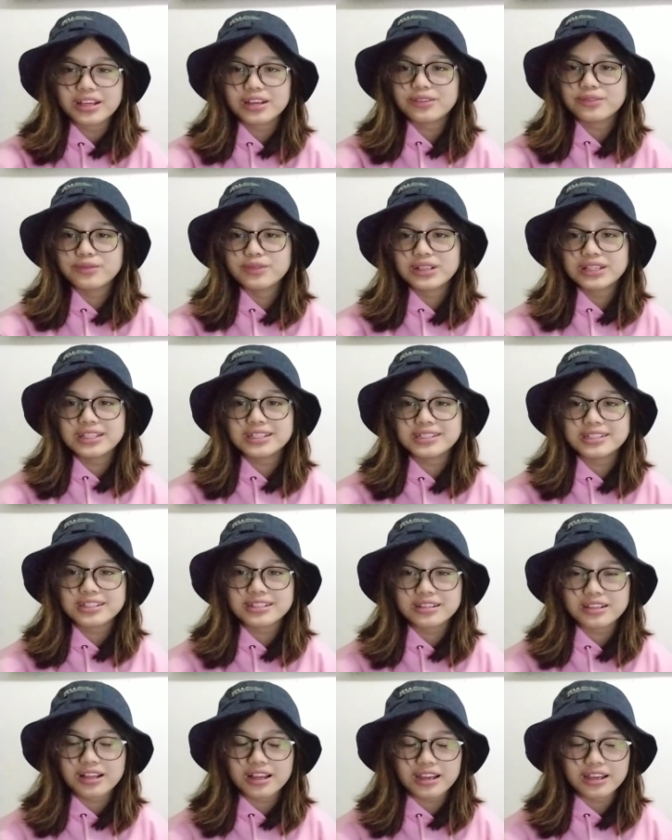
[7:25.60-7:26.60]
it really
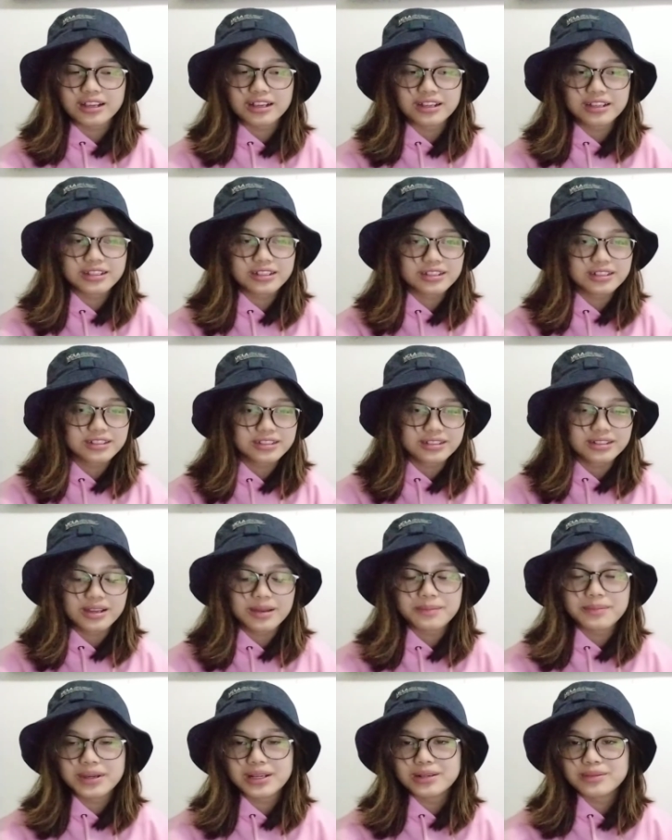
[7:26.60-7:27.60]
just like
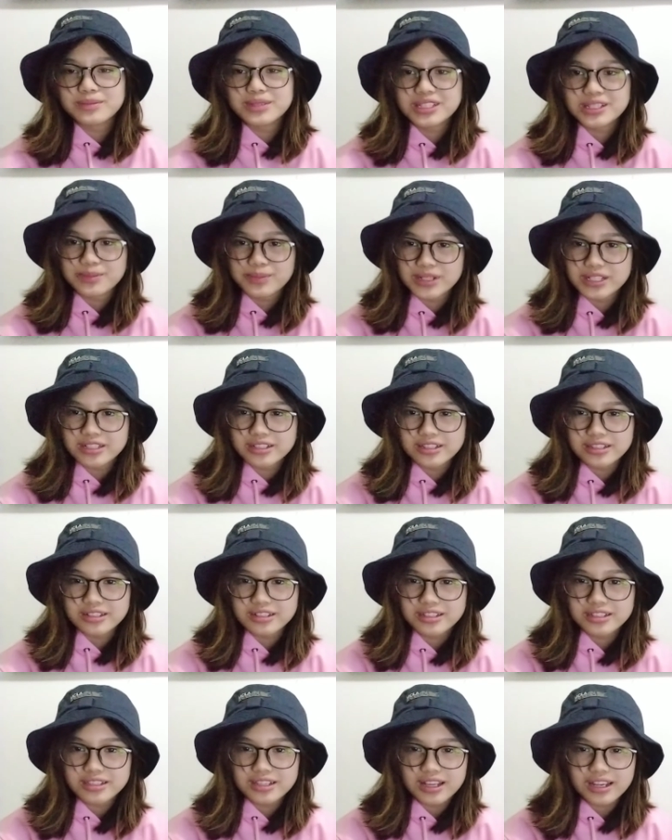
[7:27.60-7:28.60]
made me
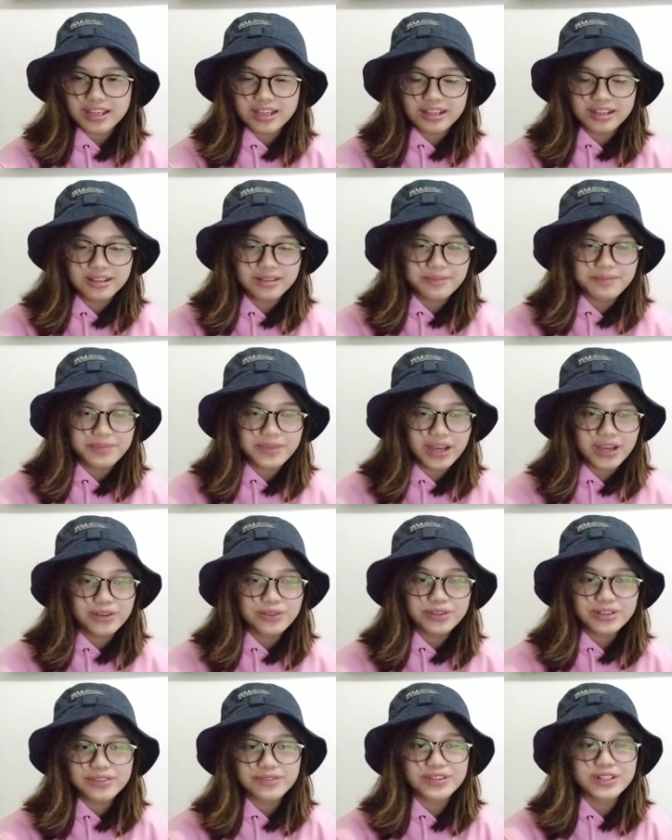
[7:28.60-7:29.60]
speechless. Like, I
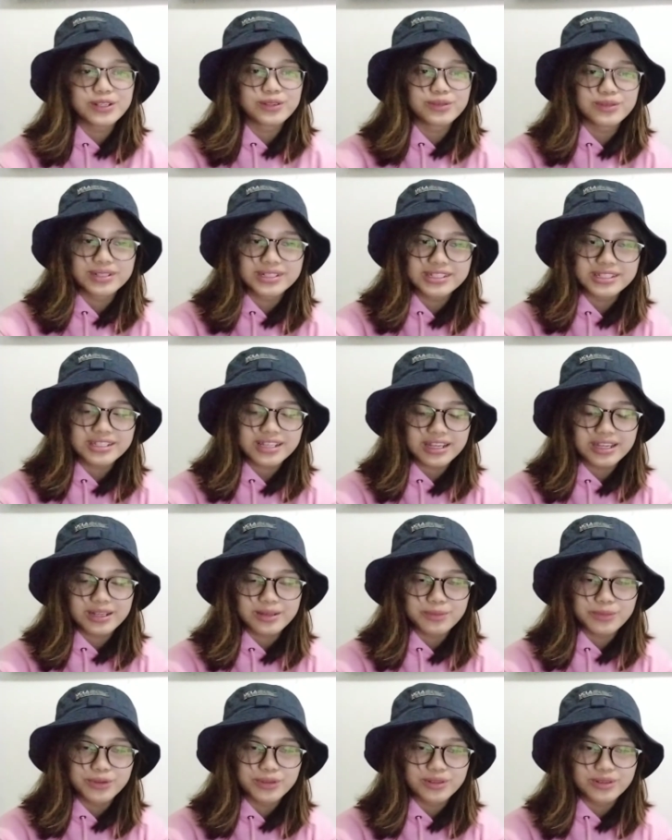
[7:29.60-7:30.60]
don't even know what to say
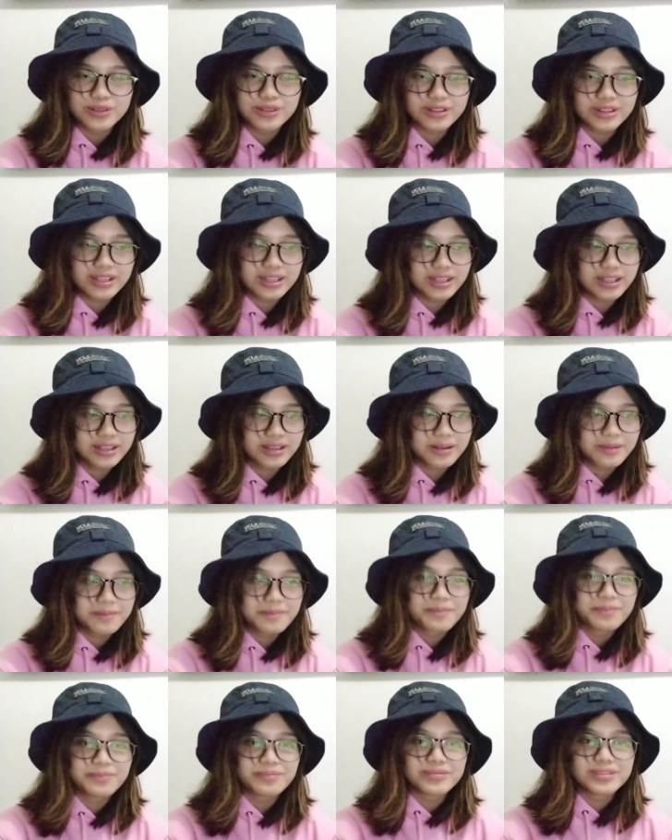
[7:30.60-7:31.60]
anymore. Like,
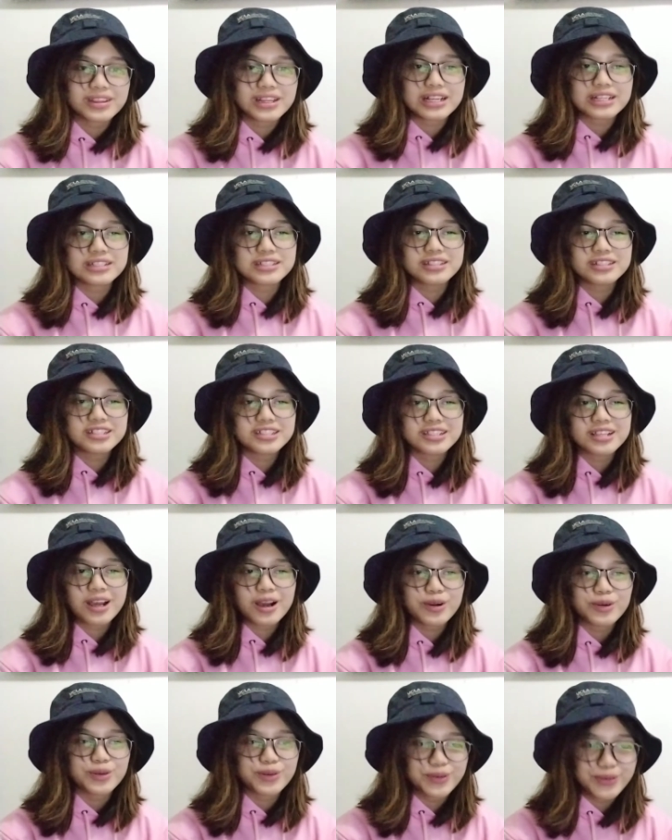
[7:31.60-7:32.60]
that's just
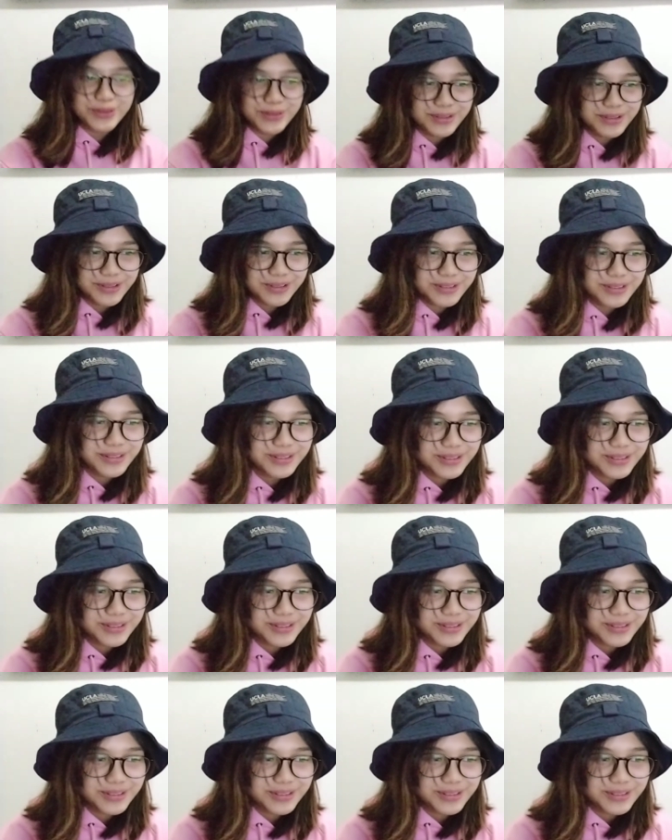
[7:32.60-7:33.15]
how good